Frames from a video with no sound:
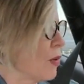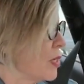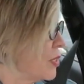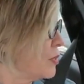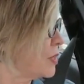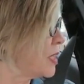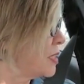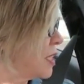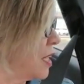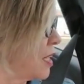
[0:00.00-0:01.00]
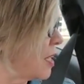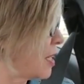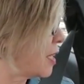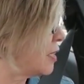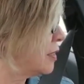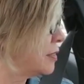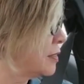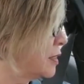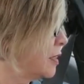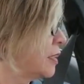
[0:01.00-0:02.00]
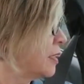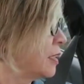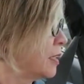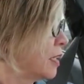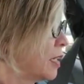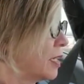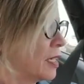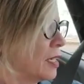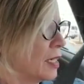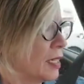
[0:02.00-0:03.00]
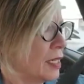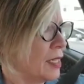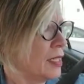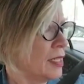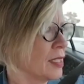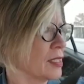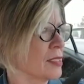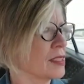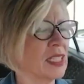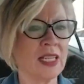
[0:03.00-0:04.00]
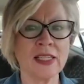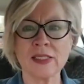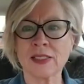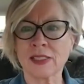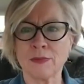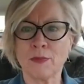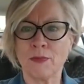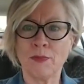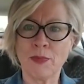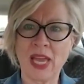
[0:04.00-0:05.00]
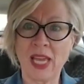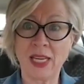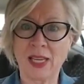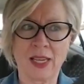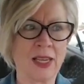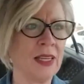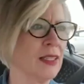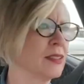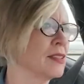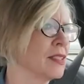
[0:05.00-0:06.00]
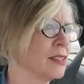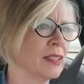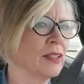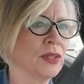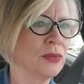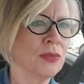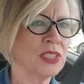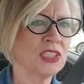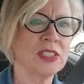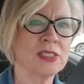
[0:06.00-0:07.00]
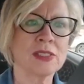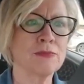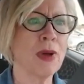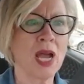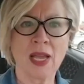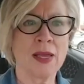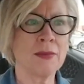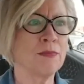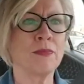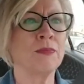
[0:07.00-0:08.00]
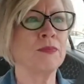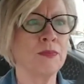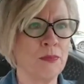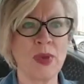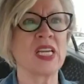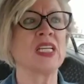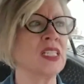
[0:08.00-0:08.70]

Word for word: Good morning, everybody. How are you today? I it today's day.